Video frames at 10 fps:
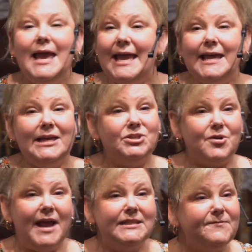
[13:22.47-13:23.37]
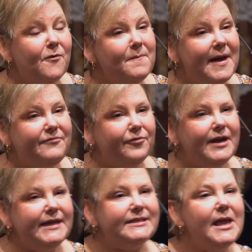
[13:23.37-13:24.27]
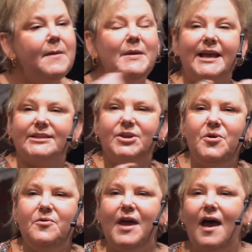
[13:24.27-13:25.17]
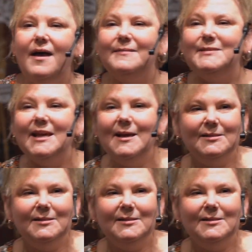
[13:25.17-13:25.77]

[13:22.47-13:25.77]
he can transform my friends because who comes